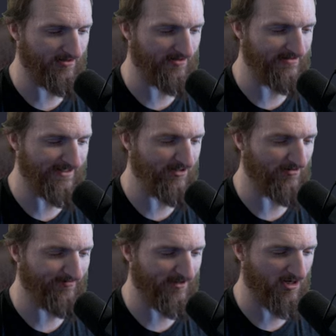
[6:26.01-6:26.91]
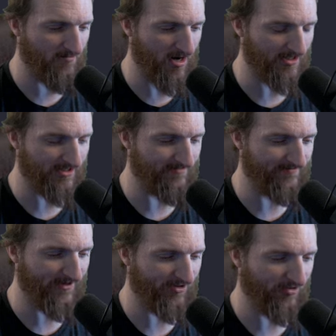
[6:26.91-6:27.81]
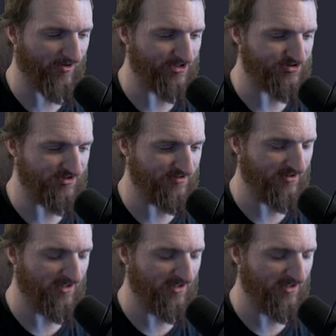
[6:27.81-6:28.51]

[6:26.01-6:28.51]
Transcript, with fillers: Neovim configuration.